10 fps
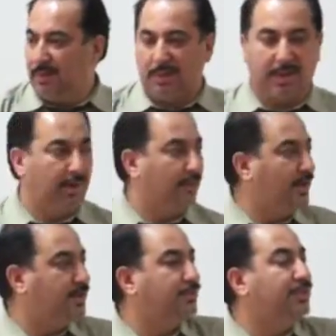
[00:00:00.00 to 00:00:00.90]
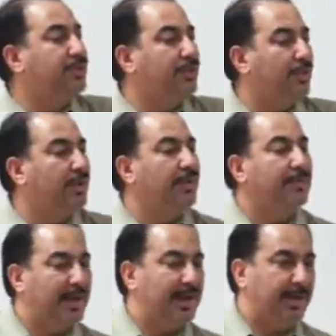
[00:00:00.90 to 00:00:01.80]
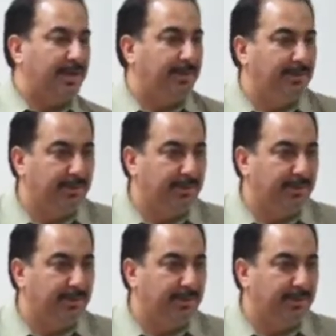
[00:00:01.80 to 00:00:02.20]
Okay. When you switch it on in the beginning,